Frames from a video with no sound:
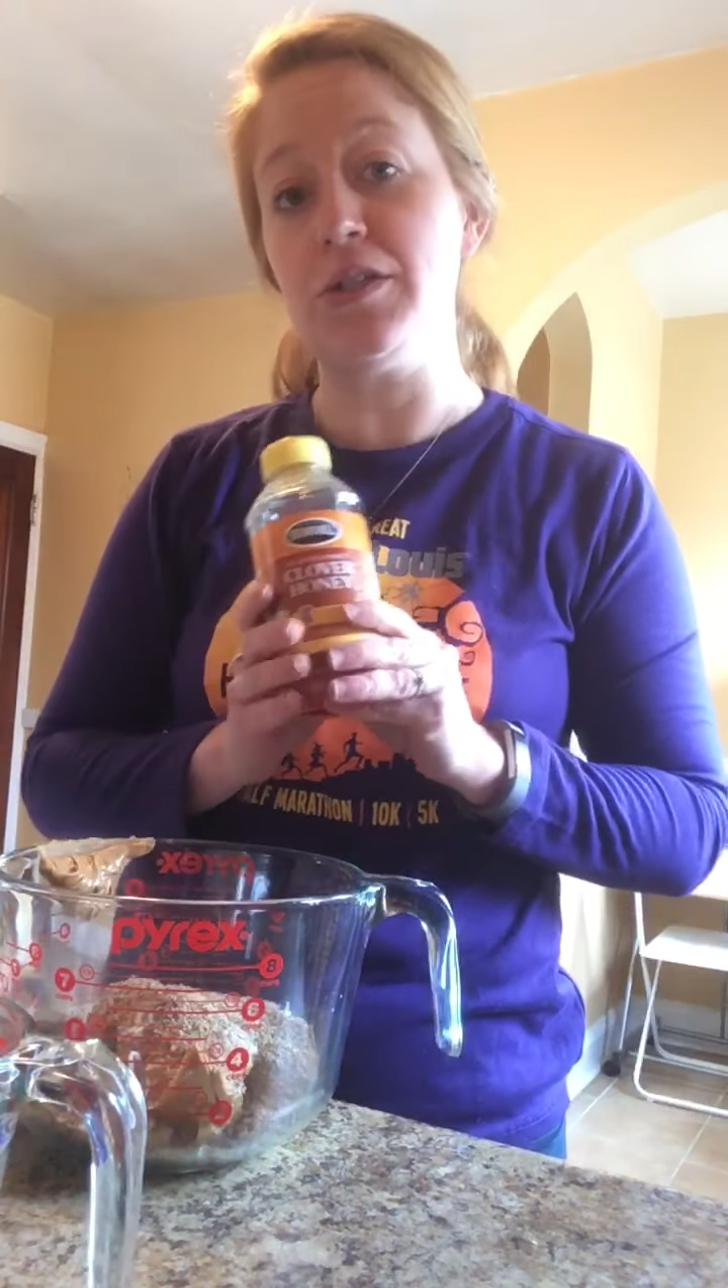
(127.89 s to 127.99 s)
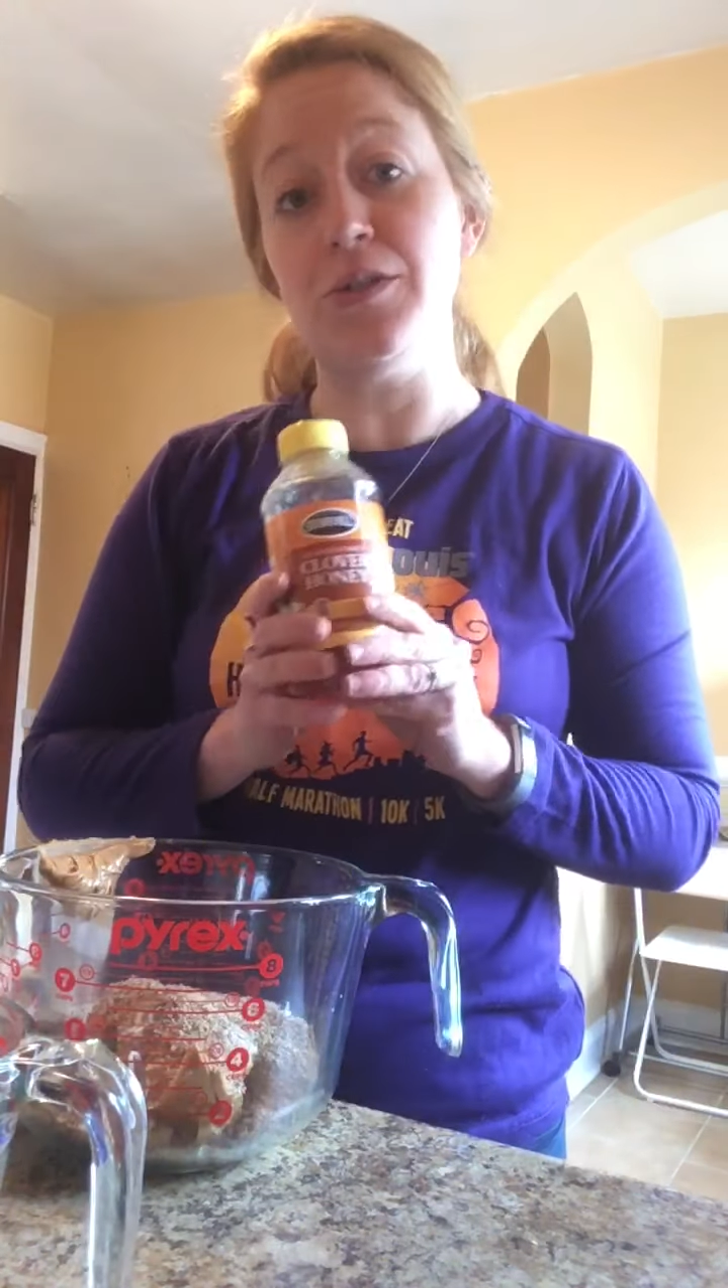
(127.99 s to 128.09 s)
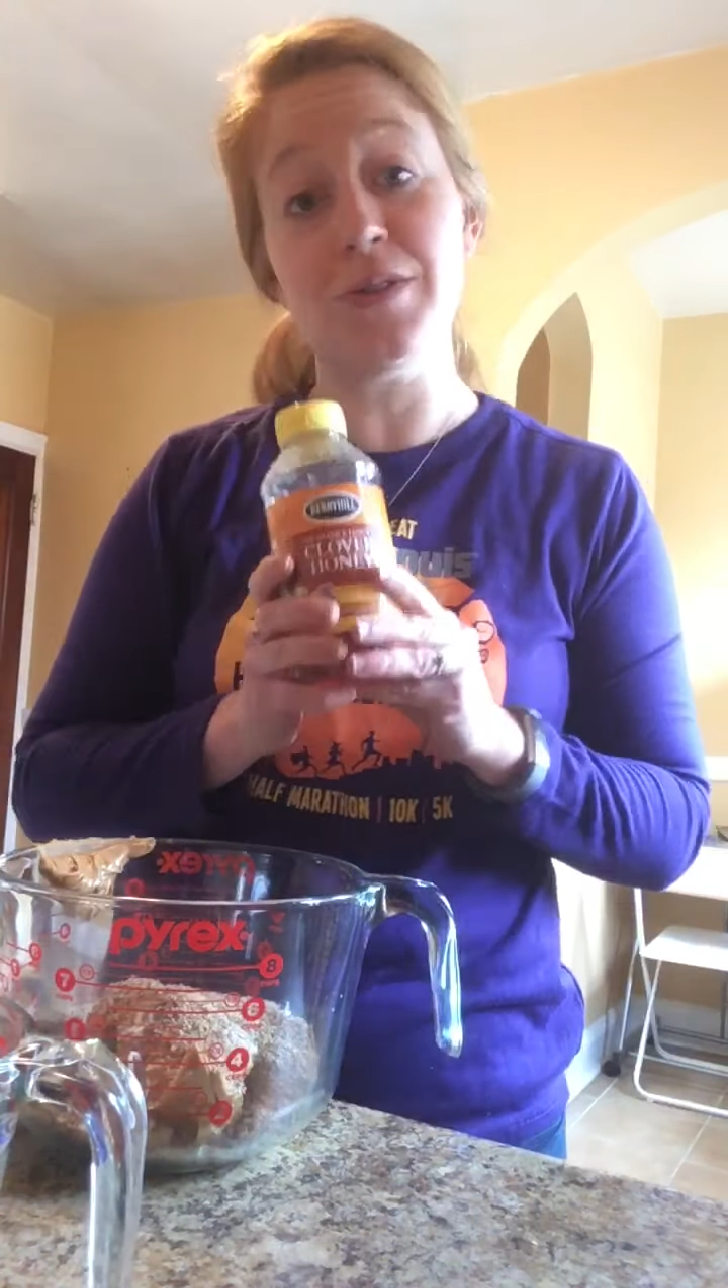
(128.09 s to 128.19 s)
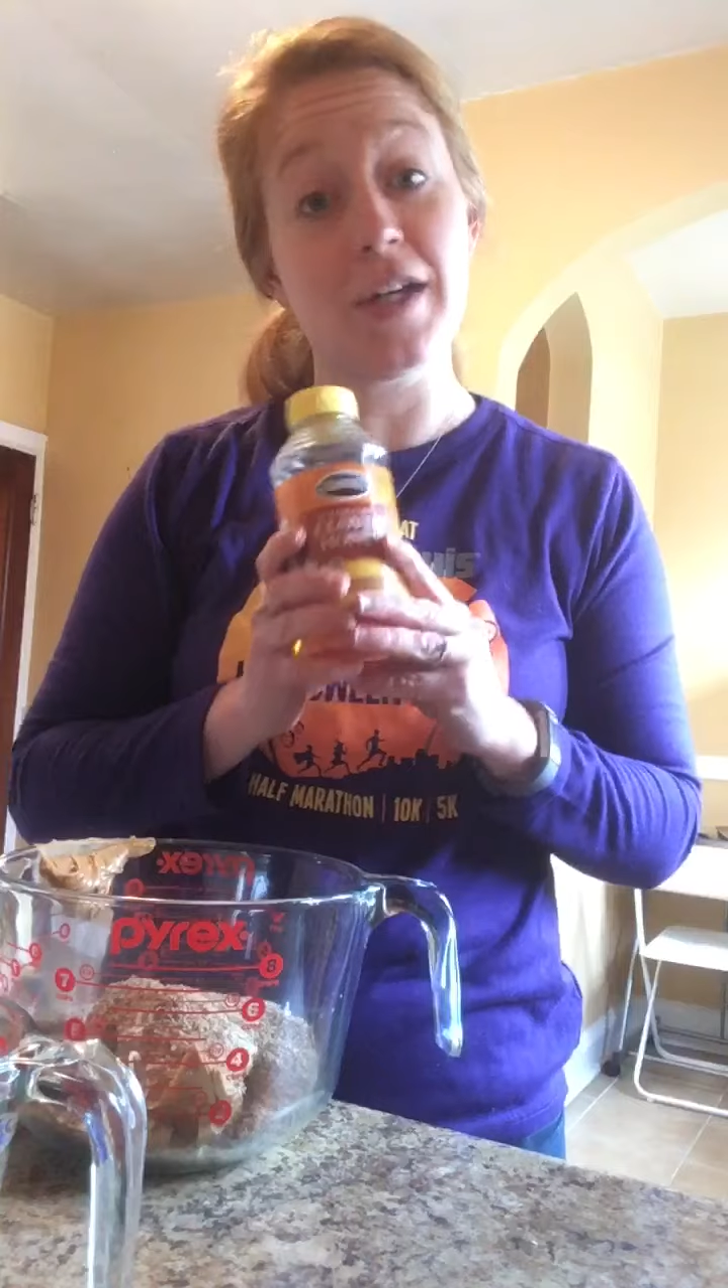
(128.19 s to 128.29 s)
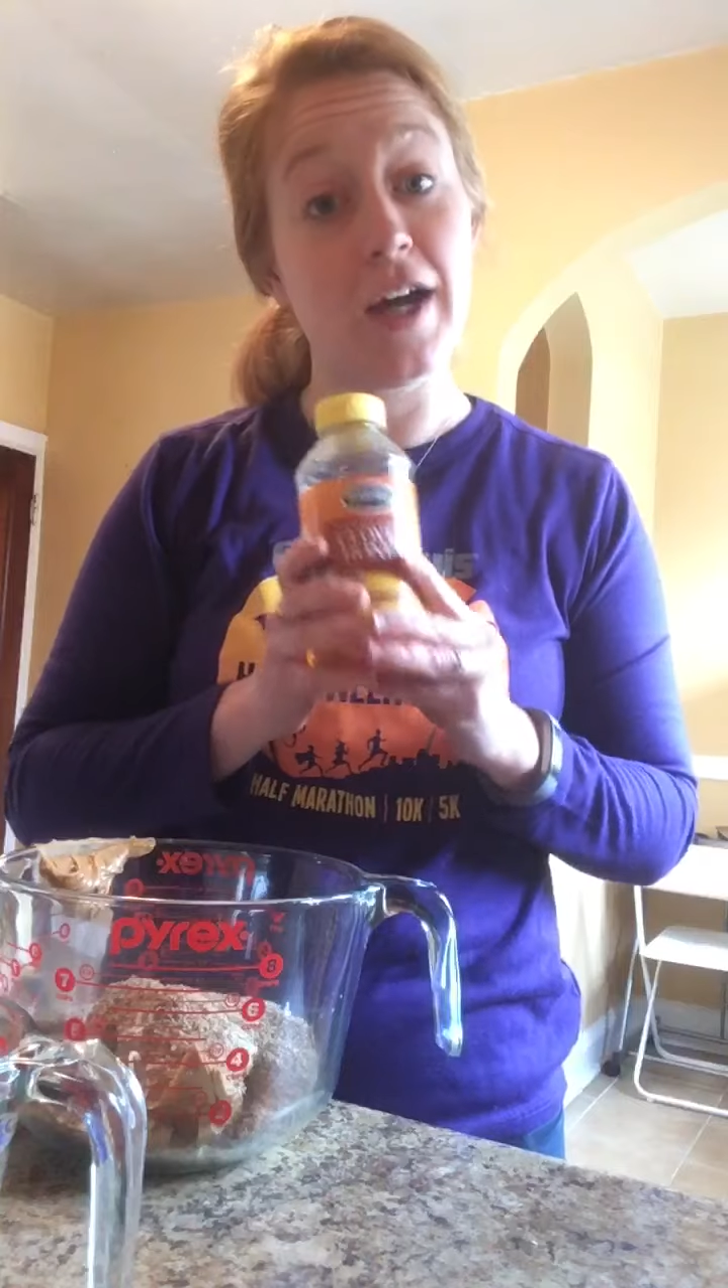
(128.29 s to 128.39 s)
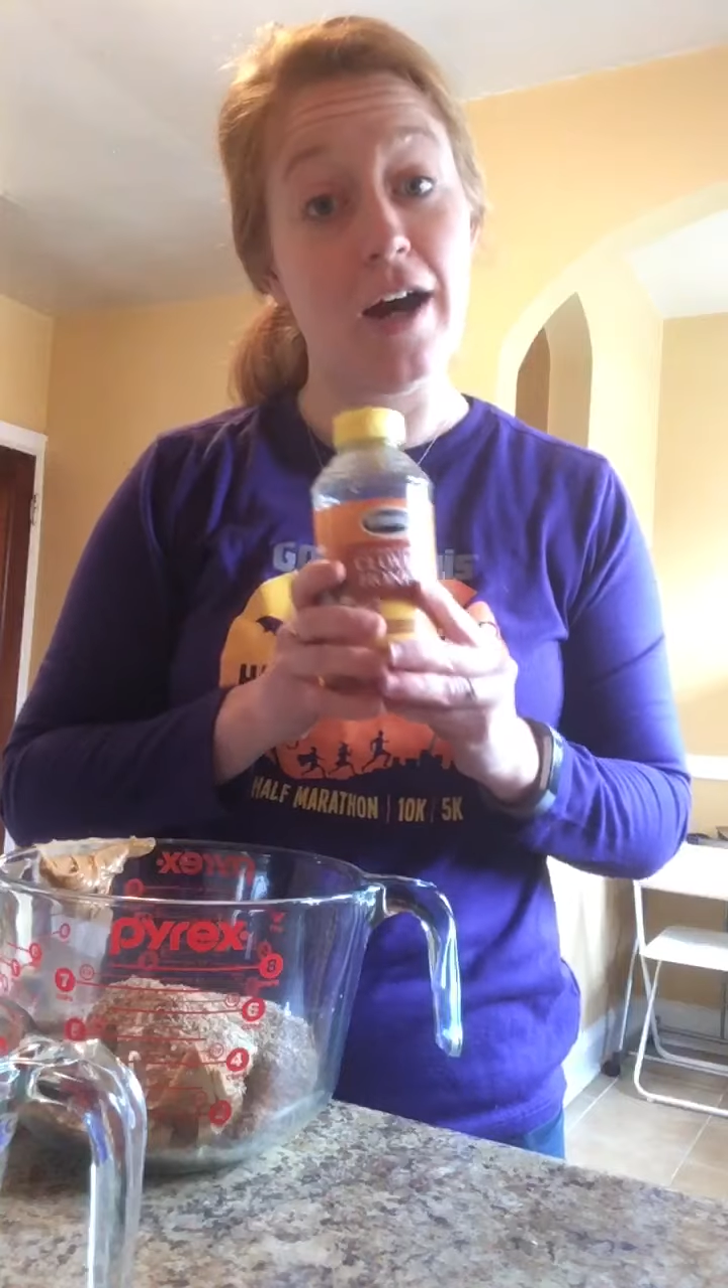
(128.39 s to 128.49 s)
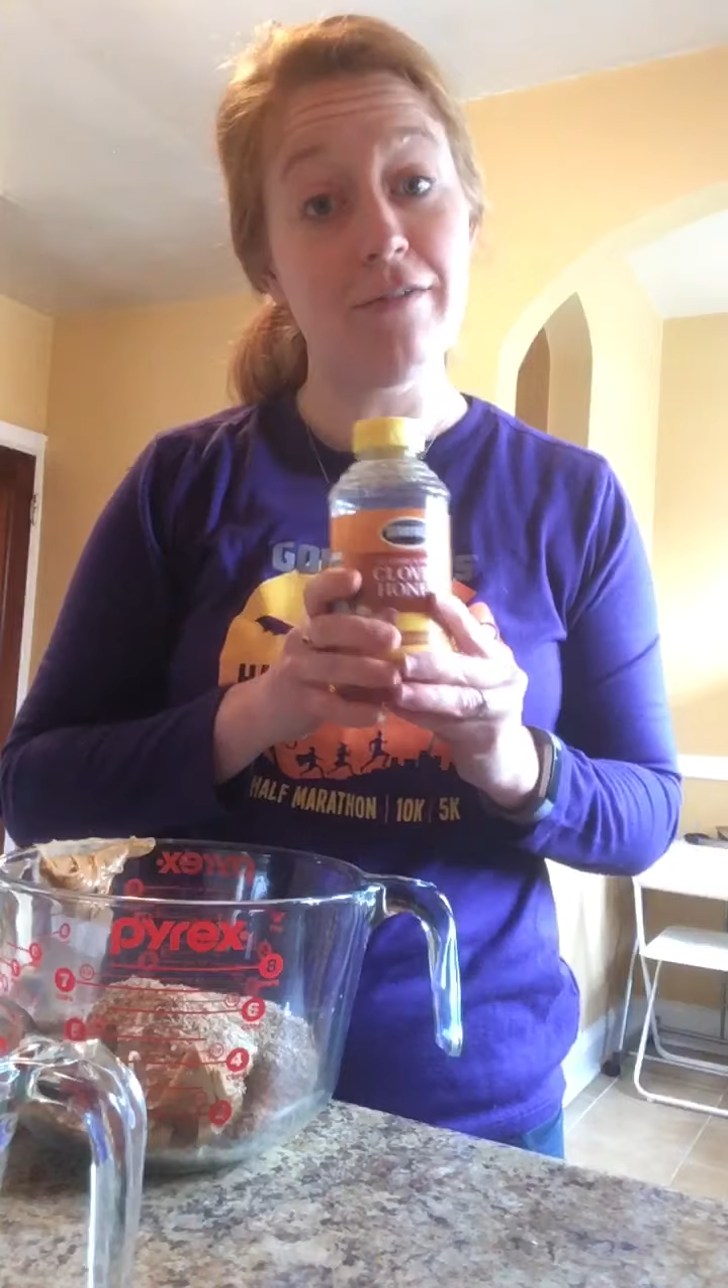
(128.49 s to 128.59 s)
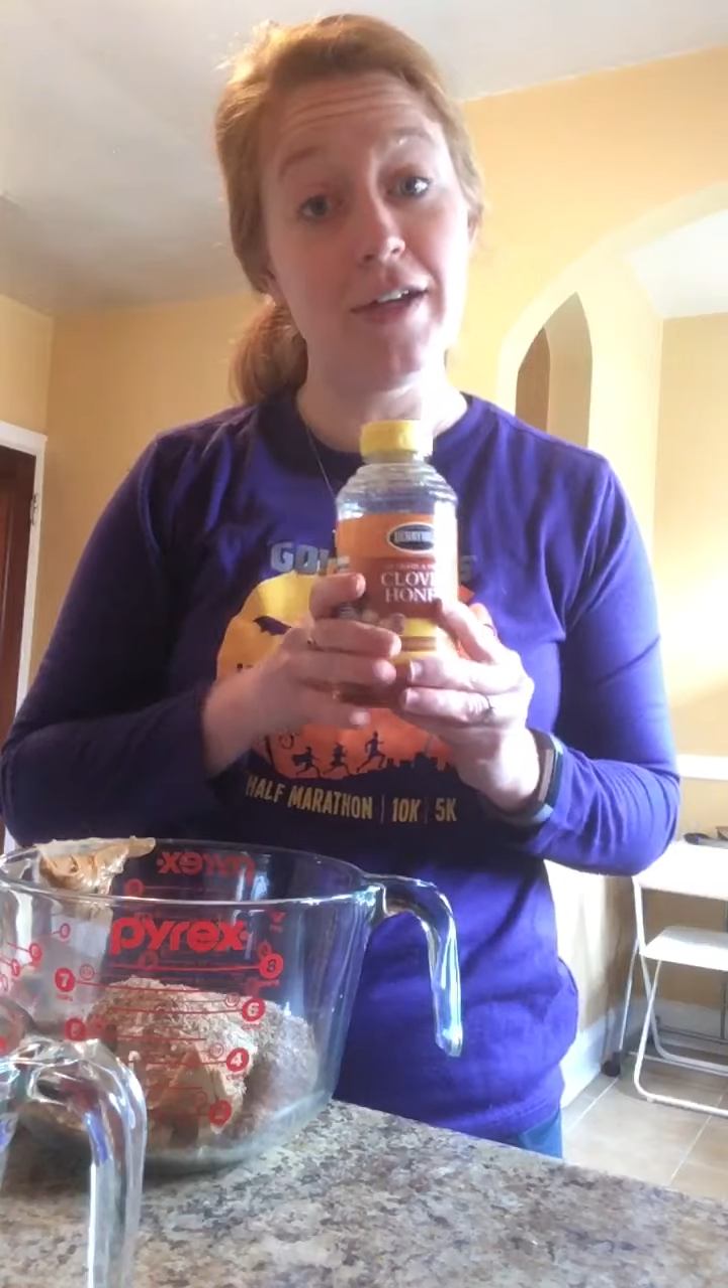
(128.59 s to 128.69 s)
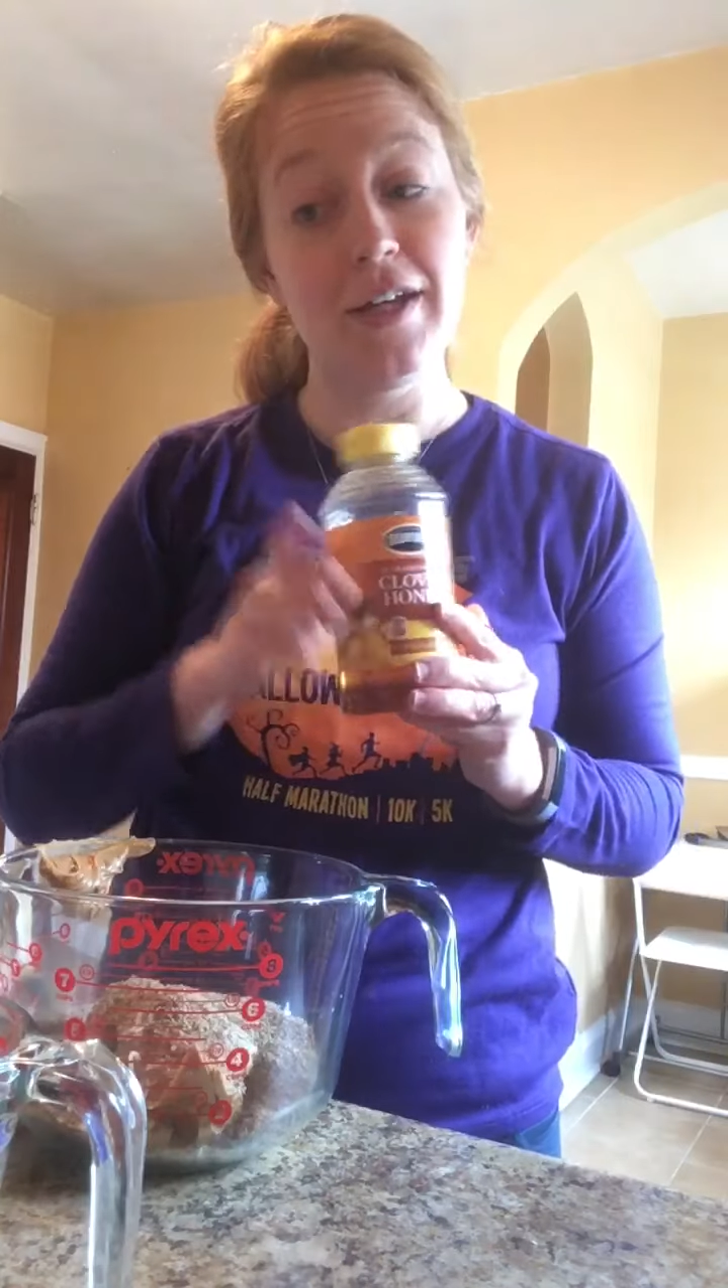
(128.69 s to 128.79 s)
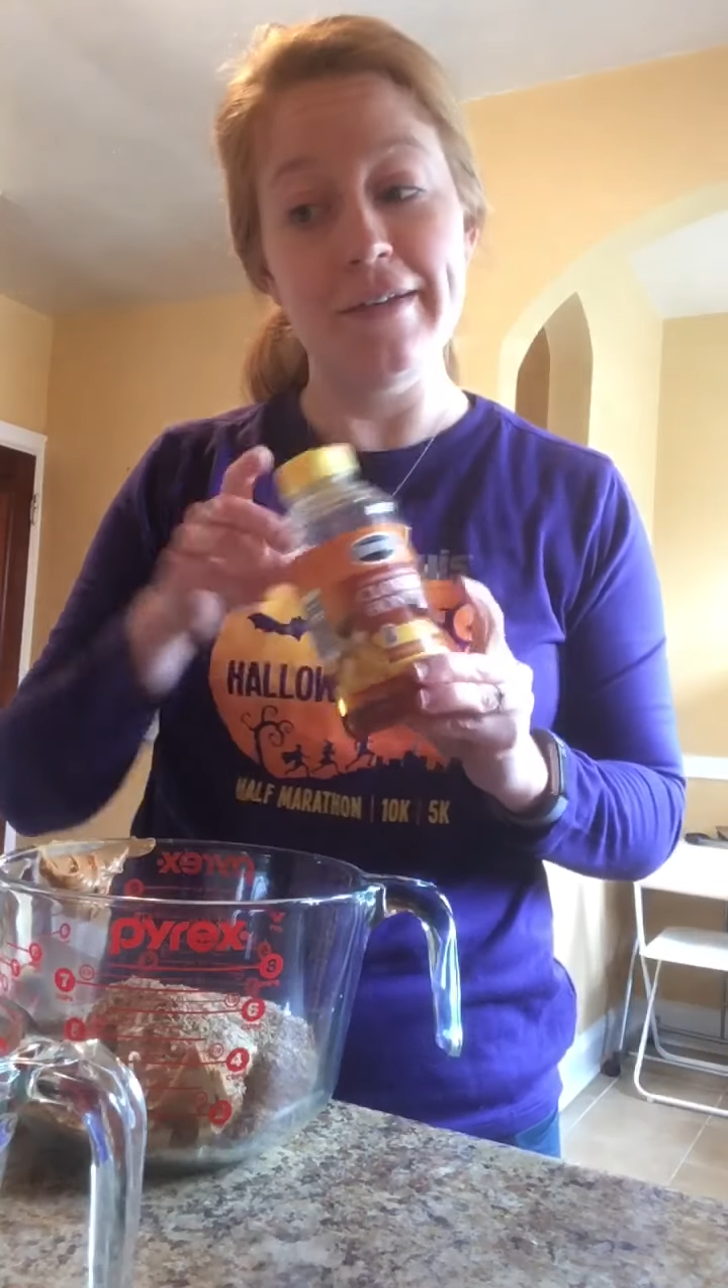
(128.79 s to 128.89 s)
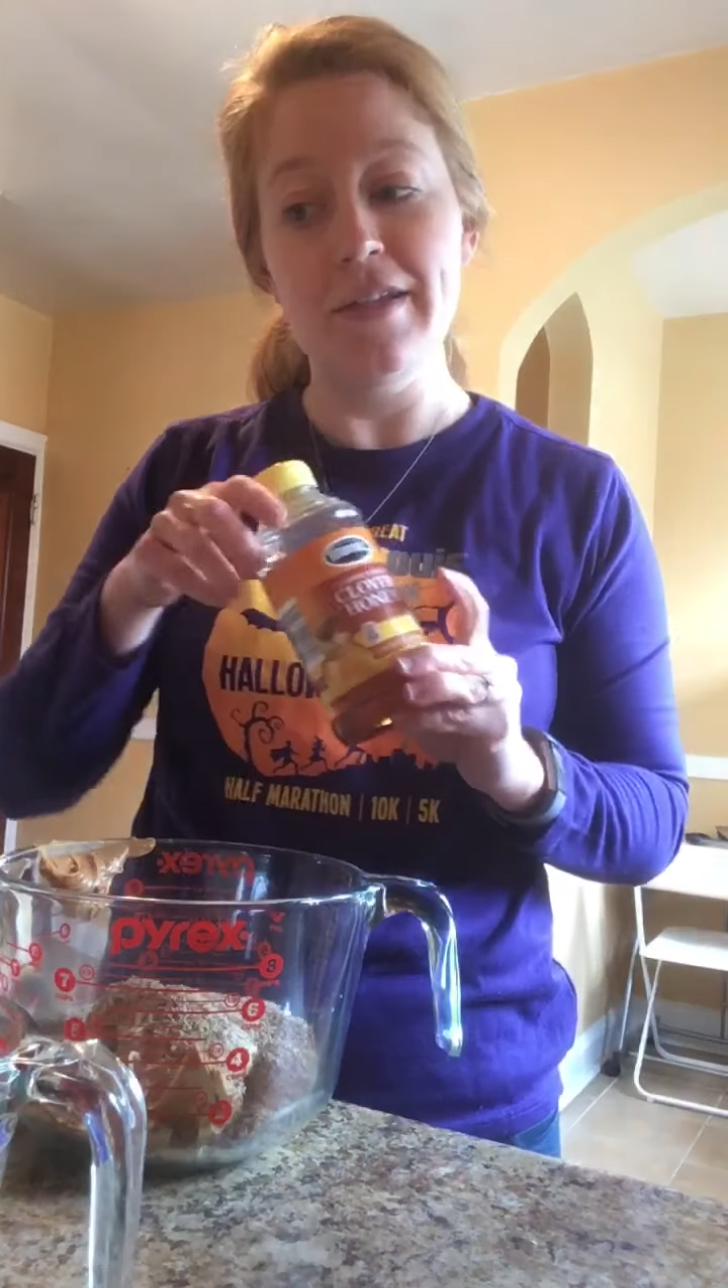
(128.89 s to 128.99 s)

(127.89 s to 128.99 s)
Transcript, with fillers: use agave,